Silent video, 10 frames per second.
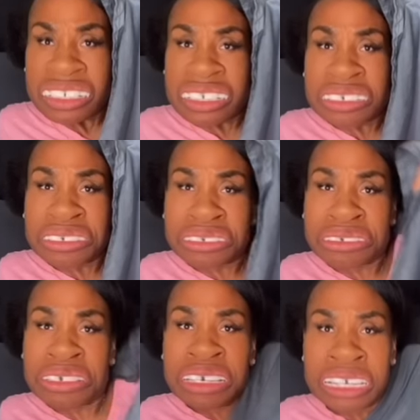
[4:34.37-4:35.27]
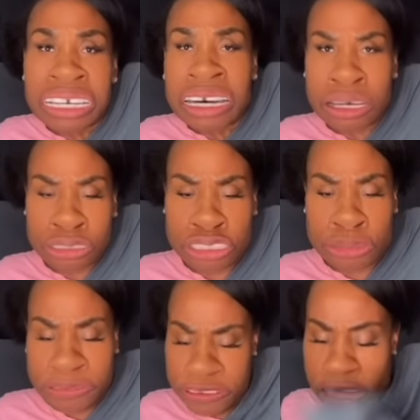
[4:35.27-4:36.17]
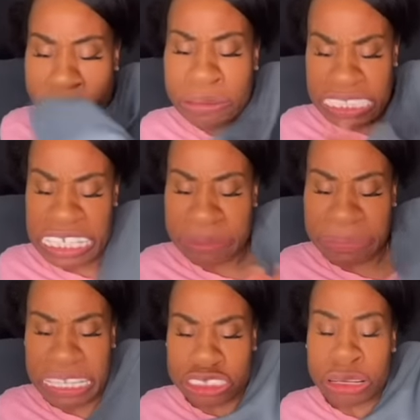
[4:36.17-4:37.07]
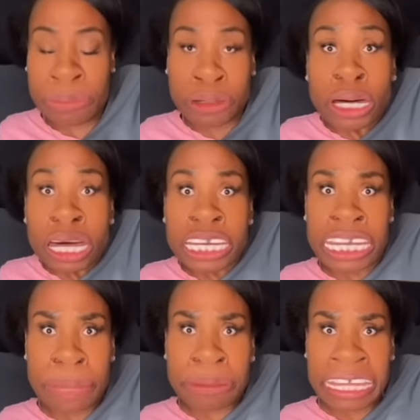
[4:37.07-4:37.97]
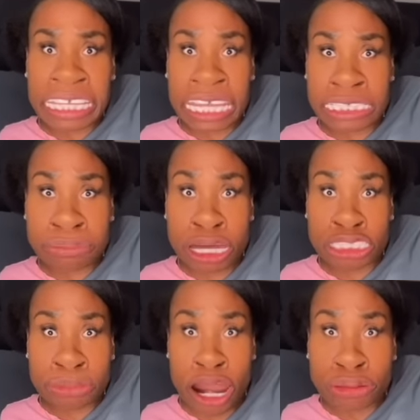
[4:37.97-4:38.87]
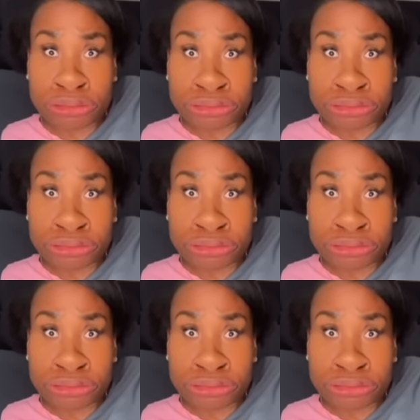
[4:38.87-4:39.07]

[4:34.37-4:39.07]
Oh, stupid phone always getting me in trouble. Can I play collect them all tomorrow?